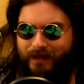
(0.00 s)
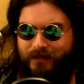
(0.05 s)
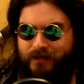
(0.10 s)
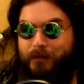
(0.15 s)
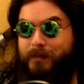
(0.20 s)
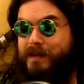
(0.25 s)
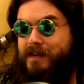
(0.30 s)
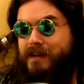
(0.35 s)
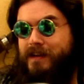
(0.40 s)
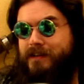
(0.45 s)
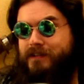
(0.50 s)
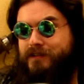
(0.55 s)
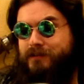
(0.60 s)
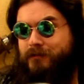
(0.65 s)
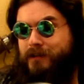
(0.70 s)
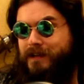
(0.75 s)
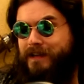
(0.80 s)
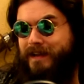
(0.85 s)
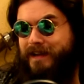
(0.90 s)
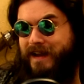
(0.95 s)
The midnight
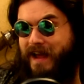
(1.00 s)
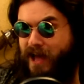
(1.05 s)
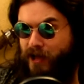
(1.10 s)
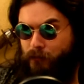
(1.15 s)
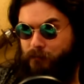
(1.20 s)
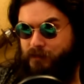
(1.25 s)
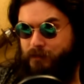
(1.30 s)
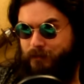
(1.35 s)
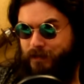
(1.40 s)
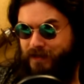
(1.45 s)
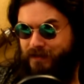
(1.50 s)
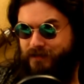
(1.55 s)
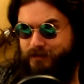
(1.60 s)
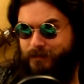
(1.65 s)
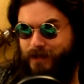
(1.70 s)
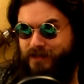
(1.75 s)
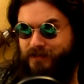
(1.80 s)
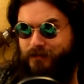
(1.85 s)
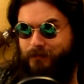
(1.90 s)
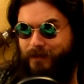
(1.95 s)
screening helped because
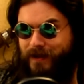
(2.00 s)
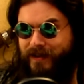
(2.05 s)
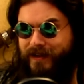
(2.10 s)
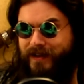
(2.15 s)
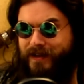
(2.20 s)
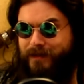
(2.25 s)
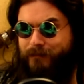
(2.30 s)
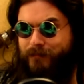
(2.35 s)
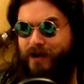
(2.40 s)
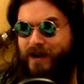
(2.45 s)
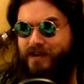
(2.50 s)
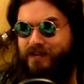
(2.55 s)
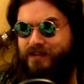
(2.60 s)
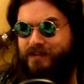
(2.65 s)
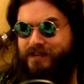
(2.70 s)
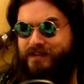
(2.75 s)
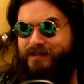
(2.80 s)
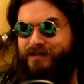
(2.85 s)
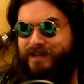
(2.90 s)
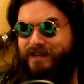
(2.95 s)
my Chewbacca
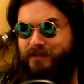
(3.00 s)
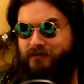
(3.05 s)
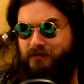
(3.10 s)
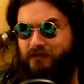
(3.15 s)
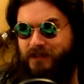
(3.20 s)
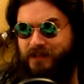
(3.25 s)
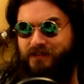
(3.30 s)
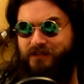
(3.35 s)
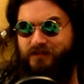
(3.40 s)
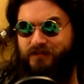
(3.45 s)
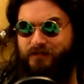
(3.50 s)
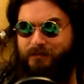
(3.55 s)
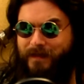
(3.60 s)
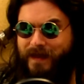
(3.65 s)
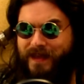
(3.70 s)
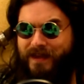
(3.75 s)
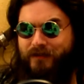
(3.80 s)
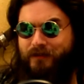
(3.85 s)
impression is literally just me